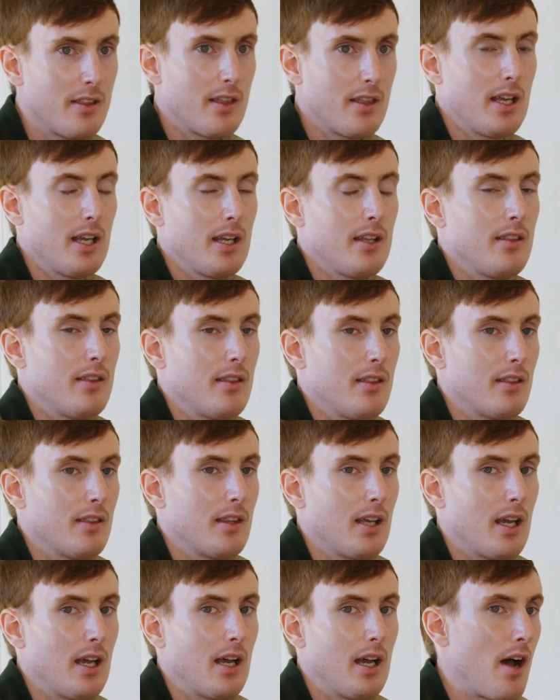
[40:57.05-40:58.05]
thing
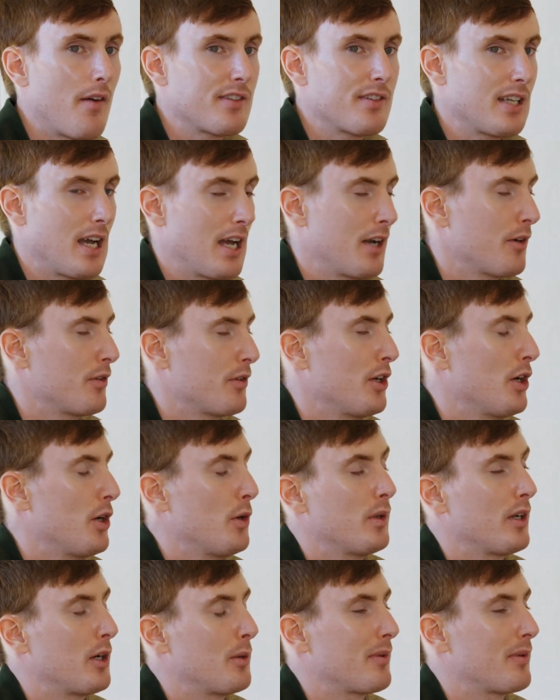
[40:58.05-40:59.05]
that obviously I don't know
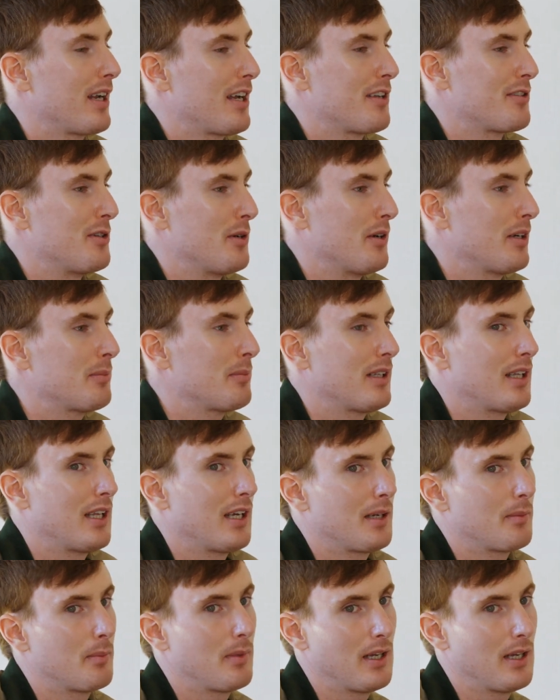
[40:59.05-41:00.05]
what OpenAI is doing, but
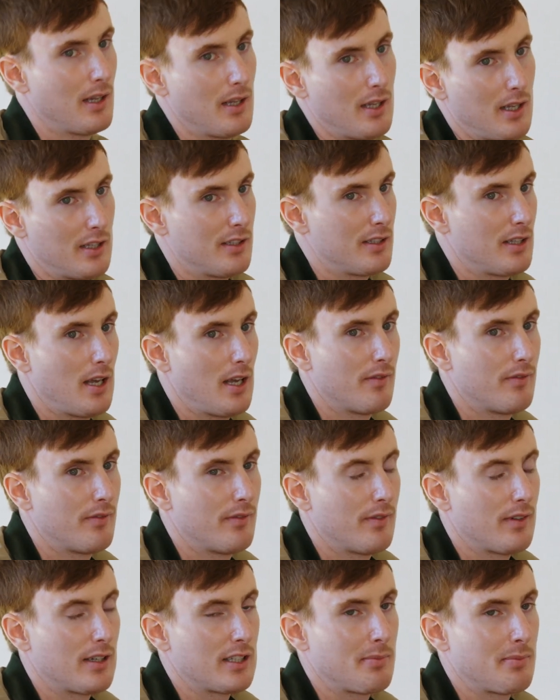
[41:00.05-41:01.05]
like by
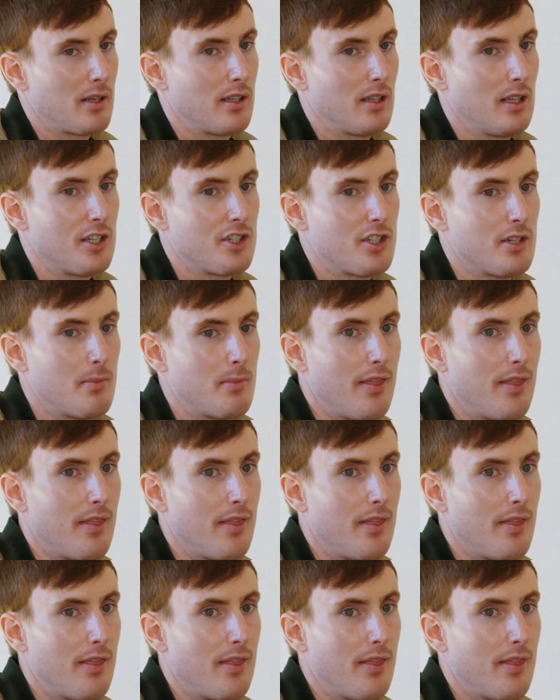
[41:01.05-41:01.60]
a speculation,